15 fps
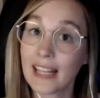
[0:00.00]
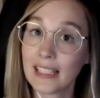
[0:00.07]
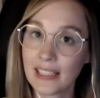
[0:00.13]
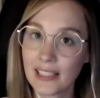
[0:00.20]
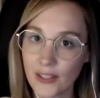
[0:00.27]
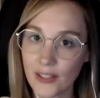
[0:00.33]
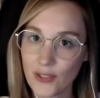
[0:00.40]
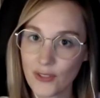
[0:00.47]

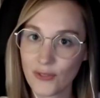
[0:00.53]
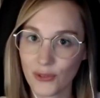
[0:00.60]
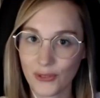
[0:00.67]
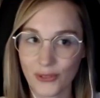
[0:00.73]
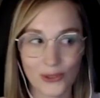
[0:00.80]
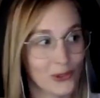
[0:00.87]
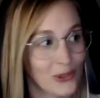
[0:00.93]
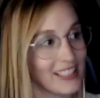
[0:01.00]
years,
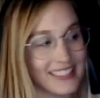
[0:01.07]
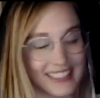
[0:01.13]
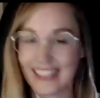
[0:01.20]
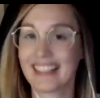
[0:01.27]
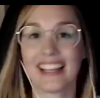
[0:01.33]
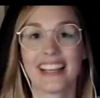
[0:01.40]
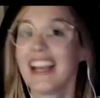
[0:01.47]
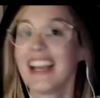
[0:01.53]
I think,
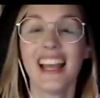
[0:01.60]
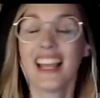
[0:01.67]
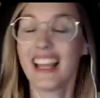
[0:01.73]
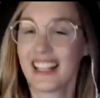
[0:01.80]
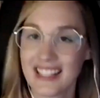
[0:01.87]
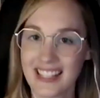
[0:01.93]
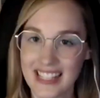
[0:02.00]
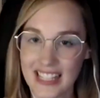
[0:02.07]
like,
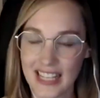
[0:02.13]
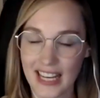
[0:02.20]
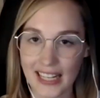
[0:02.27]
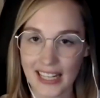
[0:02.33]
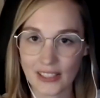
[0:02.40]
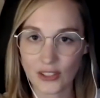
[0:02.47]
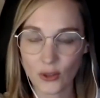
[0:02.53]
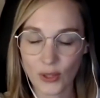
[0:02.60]
it's insane.
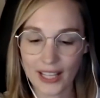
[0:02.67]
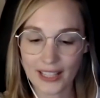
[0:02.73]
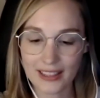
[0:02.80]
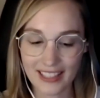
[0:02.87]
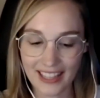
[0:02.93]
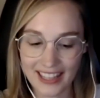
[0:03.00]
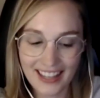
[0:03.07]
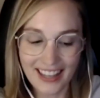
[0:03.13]
You get
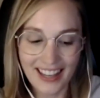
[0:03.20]
the,